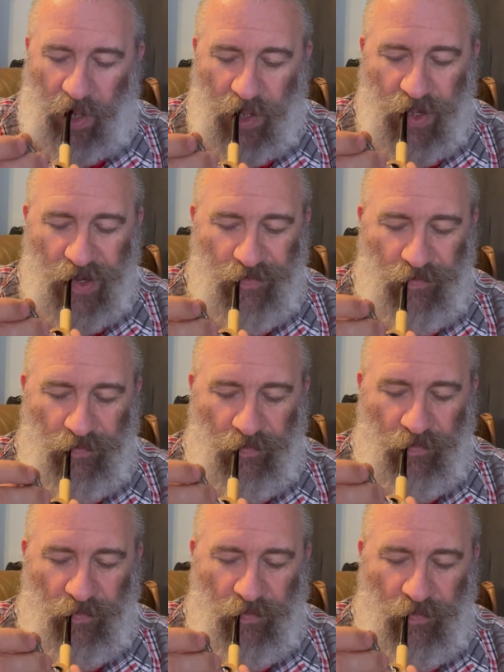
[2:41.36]

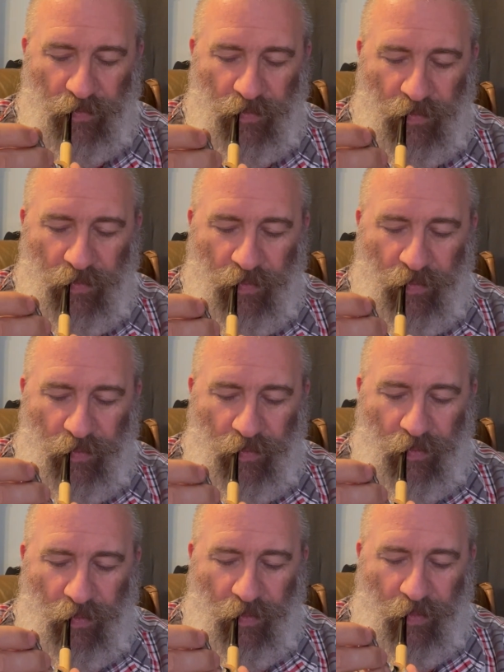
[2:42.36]

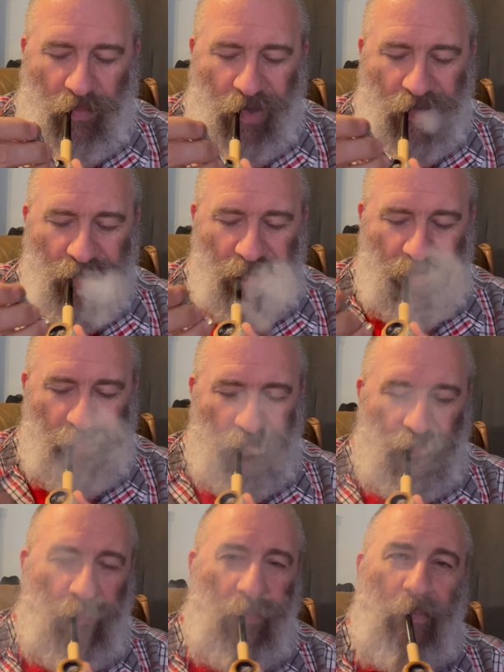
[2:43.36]

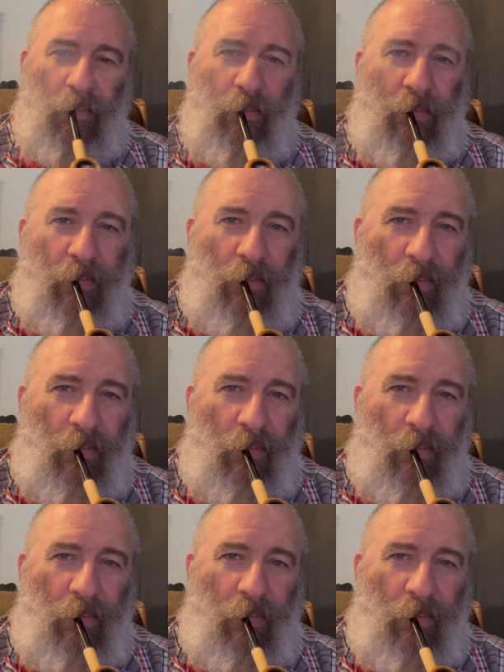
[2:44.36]
Nobody speaks.